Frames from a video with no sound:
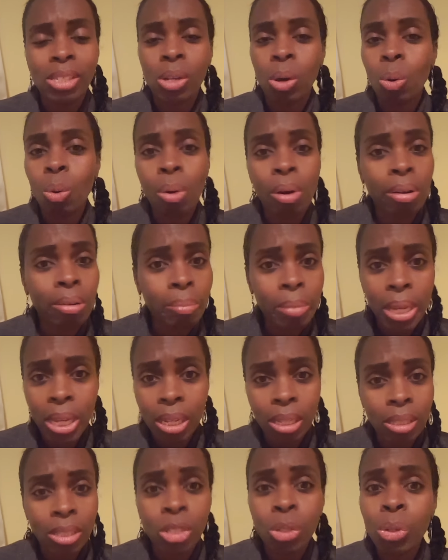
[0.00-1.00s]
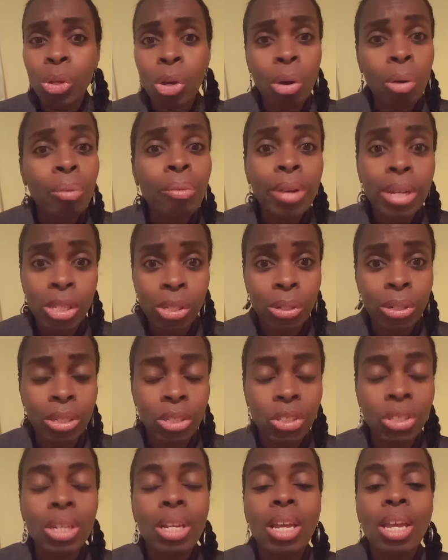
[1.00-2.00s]
Don't quote me. Do your own
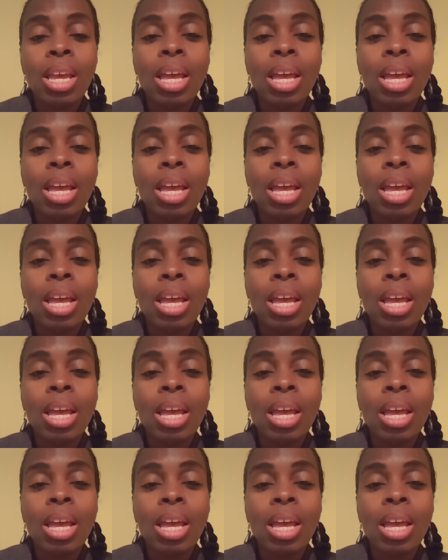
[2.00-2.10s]
research.